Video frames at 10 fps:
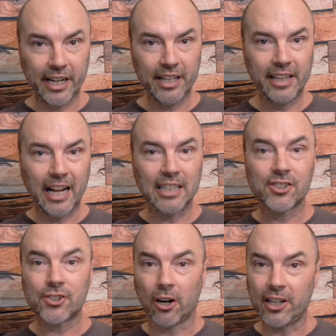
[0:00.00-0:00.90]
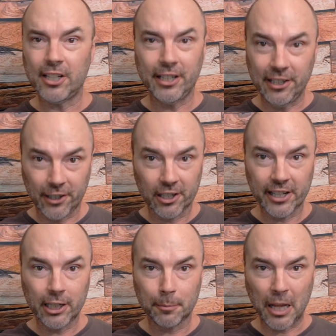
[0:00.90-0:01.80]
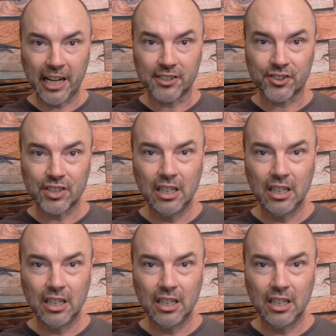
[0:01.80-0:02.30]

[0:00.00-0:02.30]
that started in an earlier place.